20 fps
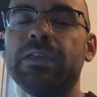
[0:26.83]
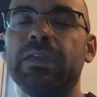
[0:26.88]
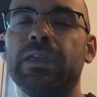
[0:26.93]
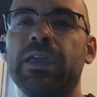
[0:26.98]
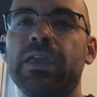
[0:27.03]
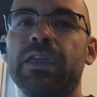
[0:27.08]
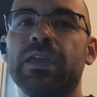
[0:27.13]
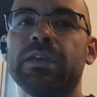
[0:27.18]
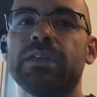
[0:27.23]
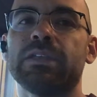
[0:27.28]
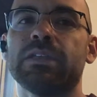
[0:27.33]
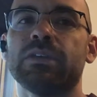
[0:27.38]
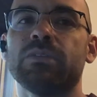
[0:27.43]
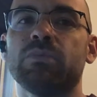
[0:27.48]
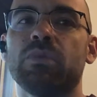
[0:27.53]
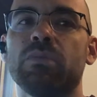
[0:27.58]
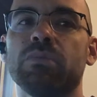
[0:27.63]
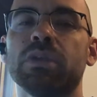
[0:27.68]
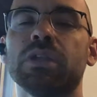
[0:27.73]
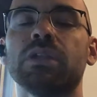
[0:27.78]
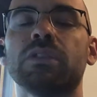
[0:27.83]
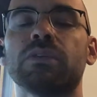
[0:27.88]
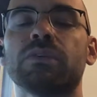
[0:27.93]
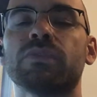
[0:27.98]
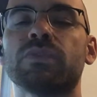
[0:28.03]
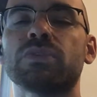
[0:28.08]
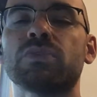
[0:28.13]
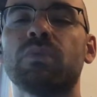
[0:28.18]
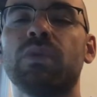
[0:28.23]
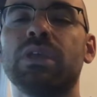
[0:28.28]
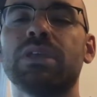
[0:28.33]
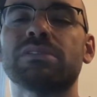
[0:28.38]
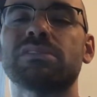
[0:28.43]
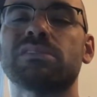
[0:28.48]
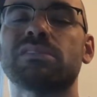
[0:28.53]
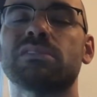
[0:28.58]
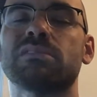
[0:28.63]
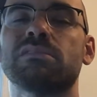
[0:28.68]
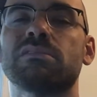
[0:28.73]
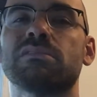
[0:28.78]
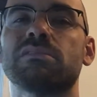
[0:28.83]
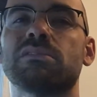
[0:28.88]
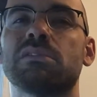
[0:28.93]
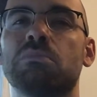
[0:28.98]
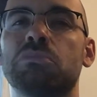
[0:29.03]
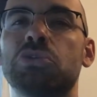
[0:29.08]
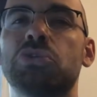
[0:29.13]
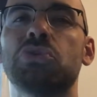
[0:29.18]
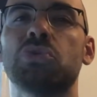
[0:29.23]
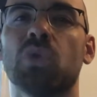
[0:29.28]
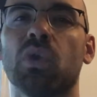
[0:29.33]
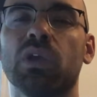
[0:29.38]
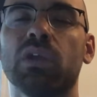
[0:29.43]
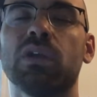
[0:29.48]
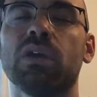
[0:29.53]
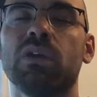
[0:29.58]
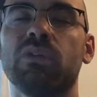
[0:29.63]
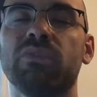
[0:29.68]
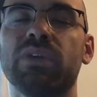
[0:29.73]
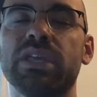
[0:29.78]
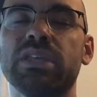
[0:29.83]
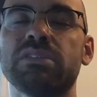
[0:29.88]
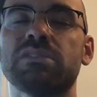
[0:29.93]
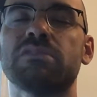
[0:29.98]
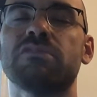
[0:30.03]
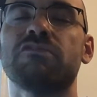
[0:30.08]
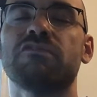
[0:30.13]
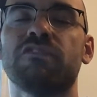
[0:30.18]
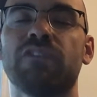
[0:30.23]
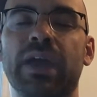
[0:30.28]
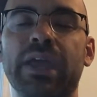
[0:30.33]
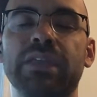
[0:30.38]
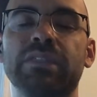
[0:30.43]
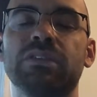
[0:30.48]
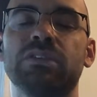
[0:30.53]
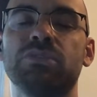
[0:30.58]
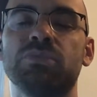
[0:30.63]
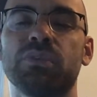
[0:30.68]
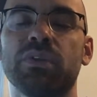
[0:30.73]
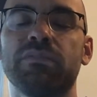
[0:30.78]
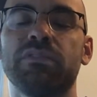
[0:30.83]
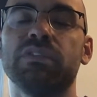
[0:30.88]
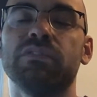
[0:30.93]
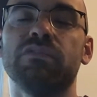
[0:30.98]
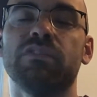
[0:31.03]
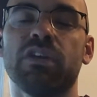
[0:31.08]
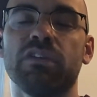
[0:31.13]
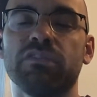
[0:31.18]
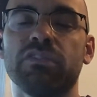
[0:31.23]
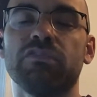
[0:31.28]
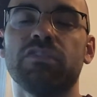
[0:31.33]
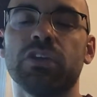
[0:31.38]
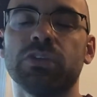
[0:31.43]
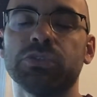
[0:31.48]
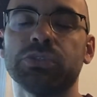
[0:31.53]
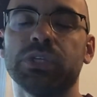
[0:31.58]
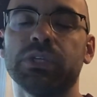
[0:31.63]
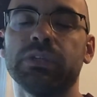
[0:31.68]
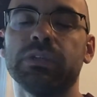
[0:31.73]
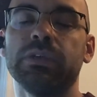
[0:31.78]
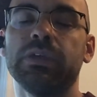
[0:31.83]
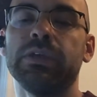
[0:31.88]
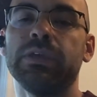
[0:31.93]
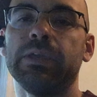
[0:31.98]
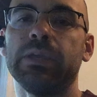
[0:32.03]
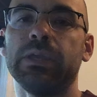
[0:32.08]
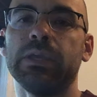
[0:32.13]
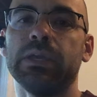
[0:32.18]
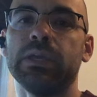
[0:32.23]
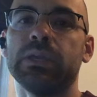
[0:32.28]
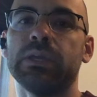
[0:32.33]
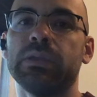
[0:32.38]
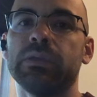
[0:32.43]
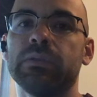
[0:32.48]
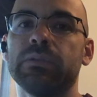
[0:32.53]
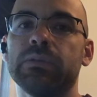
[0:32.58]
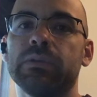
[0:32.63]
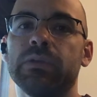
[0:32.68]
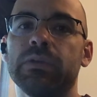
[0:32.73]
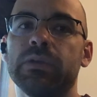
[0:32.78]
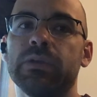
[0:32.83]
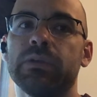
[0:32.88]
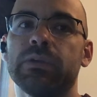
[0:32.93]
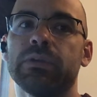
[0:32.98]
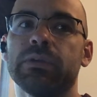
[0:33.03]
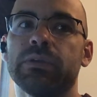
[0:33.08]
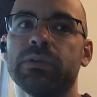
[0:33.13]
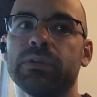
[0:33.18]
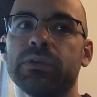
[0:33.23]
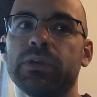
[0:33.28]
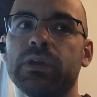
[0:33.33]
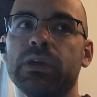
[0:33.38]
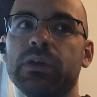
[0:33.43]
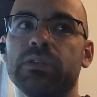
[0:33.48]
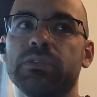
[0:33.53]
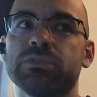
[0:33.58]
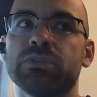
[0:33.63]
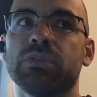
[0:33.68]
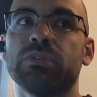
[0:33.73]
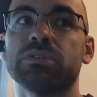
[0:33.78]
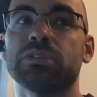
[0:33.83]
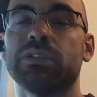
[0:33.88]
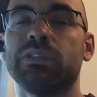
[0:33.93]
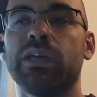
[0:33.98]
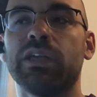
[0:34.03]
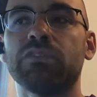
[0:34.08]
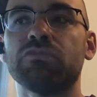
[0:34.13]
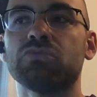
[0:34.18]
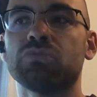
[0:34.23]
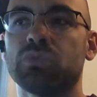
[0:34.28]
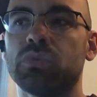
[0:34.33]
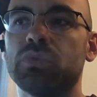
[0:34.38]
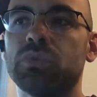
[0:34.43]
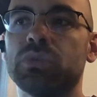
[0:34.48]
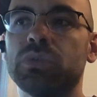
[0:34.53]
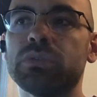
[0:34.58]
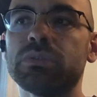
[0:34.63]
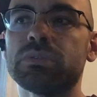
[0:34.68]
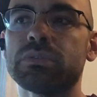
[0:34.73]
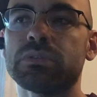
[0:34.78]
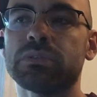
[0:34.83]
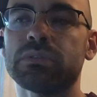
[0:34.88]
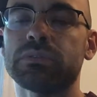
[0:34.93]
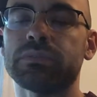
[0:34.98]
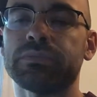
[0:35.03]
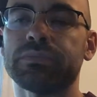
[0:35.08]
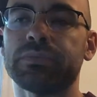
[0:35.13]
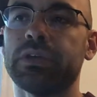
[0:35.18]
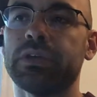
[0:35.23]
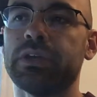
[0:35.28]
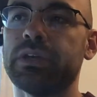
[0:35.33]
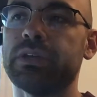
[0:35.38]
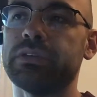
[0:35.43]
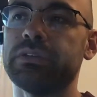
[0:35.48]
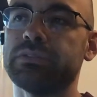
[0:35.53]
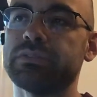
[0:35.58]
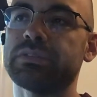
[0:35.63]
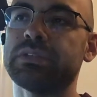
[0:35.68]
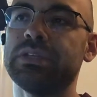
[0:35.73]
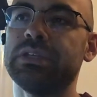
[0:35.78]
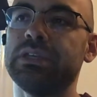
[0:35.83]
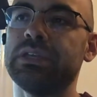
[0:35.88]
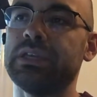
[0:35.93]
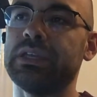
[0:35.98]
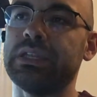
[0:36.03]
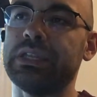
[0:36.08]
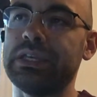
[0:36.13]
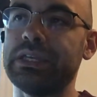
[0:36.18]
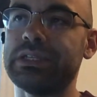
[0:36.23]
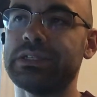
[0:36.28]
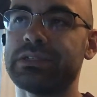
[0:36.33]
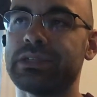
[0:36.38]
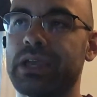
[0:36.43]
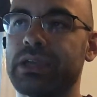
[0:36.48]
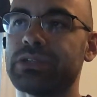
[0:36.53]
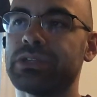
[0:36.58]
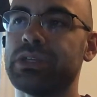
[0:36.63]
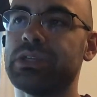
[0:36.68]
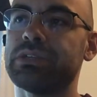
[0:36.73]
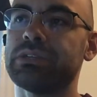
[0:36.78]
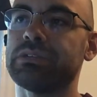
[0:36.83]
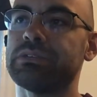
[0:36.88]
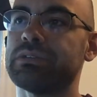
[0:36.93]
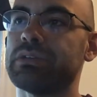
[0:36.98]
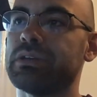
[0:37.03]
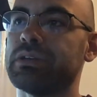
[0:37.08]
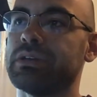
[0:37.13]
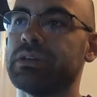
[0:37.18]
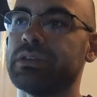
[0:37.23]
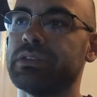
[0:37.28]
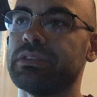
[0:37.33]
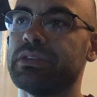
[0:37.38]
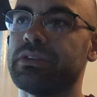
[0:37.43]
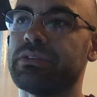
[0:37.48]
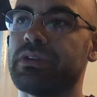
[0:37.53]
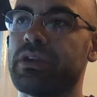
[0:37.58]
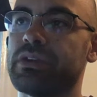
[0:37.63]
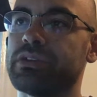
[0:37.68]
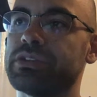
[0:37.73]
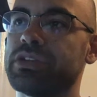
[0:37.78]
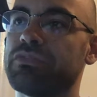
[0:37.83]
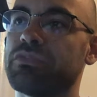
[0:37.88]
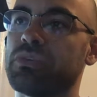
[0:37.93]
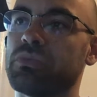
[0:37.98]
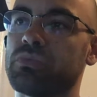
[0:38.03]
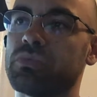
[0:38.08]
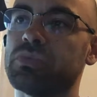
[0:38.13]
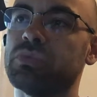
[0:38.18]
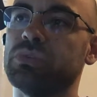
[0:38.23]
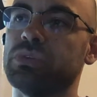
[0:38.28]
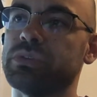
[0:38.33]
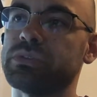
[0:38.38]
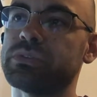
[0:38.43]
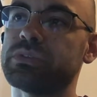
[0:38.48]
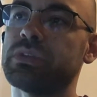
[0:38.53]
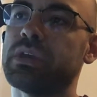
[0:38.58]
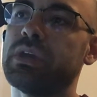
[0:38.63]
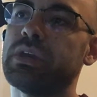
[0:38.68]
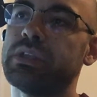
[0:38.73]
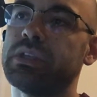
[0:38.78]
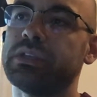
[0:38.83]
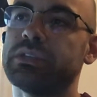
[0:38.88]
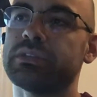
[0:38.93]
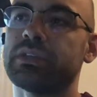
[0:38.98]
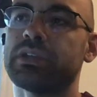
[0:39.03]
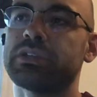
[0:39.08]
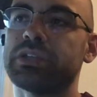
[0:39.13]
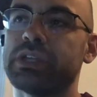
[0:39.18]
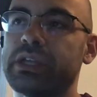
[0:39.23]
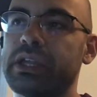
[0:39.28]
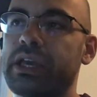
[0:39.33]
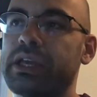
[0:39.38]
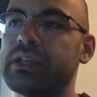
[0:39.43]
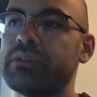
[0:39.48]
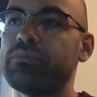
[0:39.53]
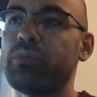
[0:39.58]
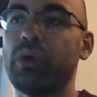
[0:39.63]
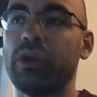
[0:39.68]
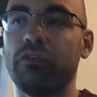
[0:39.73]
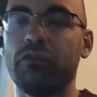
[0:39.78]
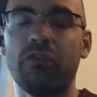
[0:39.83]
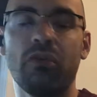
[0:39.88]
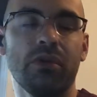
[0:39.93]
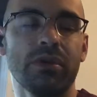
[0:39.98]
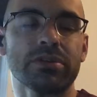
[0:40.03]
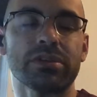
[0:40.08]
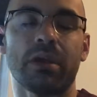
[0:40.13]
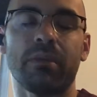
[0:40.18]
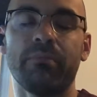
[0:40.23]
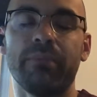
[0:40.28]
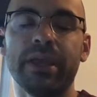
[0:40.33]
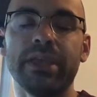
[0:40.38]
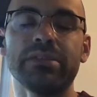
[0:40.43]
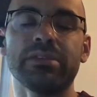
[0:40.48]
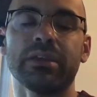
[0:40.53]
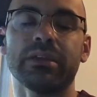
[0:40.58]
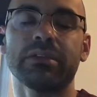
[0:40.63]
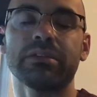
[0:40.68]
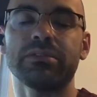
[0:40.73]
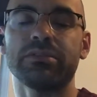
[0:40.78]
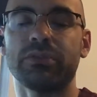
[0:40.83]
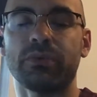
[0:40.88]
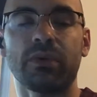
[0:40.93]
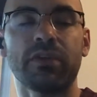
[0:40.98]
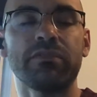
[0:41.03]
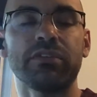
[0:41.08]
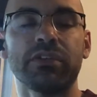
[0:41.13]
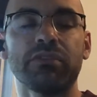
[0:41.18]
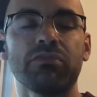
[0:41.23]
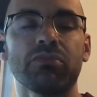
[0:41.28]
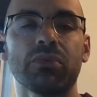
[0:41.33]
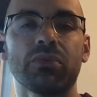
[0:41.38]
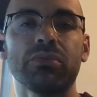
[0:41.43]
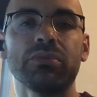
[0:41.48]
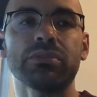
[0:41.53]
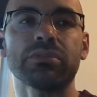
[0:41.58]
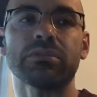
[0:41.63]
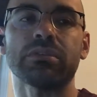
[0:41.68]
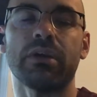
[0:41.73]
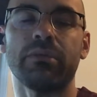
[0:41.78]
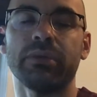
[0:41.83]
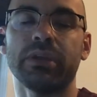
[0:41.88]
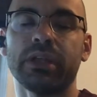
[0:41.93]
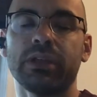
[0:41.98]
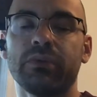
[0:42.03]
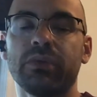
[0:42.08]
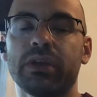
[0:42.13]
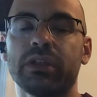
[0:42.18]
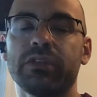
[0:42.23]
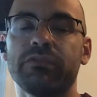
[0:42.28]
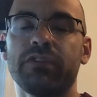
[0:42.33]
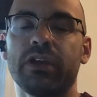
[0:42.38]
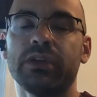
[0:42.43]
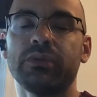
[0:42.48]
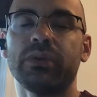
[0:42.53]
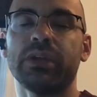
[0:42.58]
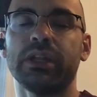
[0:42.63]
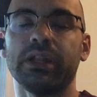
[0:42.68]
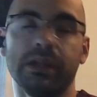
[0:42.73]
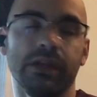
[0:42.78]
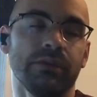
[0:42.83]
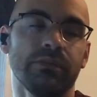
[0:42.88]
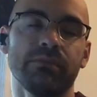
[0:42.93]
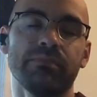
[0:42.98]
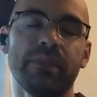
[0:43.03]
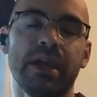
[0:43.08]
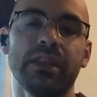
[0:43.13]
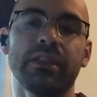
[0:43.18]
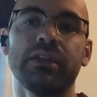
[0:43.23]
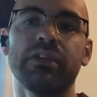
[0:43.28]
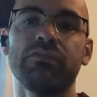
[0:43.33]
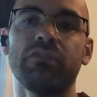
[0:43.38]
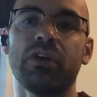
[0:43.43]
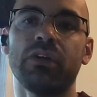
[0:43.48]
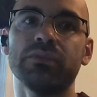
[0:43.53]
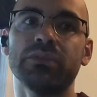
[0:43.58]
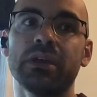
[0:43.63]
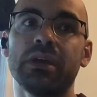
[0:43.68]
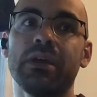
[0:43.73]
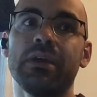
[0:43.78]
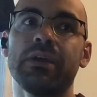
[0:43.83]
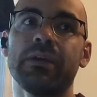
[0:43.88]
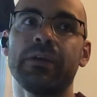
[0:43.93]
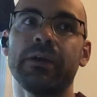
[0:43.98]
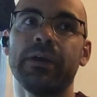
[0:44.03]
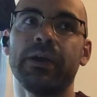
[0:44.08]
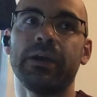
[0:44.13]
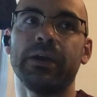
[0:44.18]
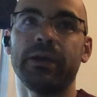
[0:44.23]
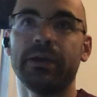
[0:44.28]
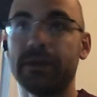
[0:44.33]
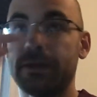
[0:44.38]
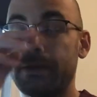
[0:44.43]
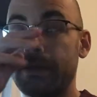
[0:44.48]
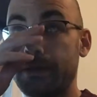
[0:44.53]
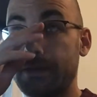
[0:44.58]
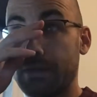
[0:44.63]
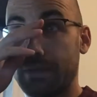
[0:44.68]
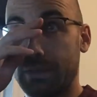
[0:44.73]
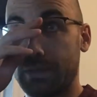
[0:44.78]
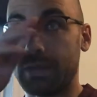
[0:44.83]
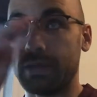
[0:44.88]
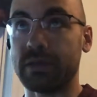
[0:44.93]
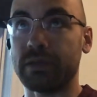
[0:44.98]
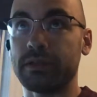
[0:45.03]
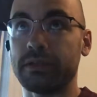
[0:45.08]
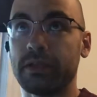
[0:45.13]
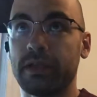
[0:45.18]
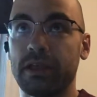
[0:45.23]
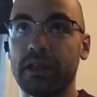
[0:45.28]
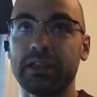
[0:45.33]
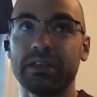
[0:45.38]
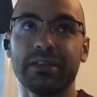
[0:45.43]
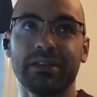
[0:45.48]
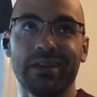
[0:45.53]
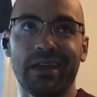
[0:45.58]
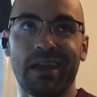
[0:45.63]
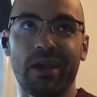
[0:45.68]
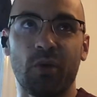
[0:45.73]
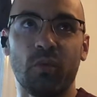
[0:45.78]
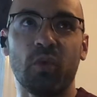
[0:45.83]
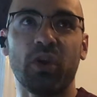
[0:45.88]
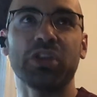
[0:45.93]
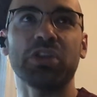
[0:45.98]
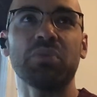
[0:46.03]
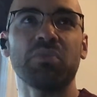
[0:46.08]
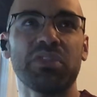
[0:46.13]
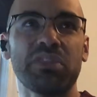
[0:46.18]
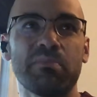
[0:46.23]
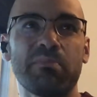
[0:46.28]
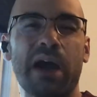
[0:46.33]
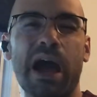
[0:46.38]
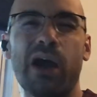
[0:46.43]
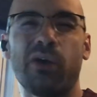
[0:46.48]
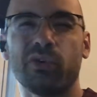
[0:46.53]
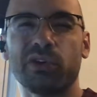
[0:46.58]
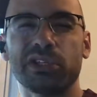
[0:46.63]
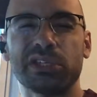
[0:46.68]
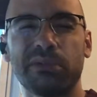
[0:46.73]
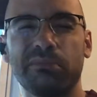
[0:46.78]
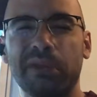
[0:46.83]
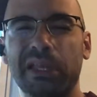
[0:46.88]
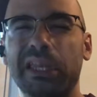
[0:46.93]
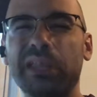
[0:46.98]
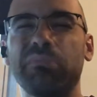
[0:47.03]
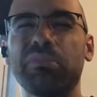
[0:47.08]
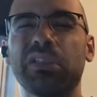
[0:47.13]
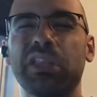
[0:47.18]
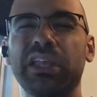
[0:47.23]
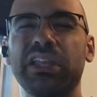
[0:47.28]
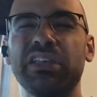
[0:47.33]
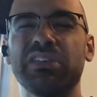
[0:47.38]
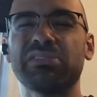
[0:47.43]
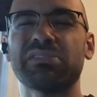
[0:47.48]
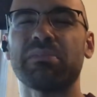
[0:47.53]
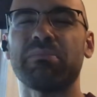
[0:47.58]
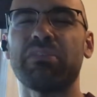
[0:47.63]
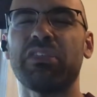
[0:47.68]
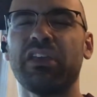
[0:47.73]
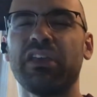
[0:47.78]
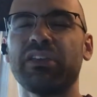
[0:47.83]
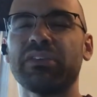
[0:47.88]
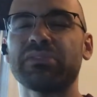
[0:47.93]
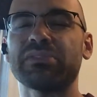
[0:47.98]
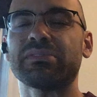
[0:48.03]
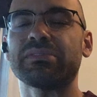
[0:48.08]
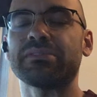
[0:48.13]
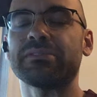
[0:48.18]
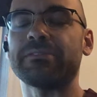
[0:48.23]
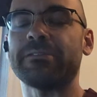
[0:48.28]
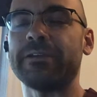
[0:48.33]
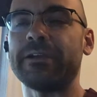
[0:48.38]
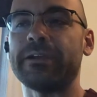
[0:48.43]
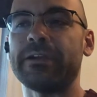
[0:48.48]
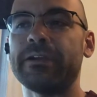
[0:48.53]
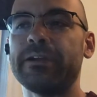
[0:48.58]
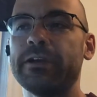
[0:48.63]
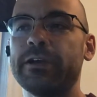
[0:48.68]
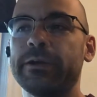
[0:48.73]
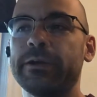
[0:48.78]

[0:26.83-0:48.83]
And what we're going to learn this week is some shortcut ways to find the derivative of a function. And so there's a lot of rules. You'll see in each section there are different rules. Section 9.4 is our basic derivative rules, how we can quickly find one, and it mainly involves uh, uh, working with the powers and manipulating some things there.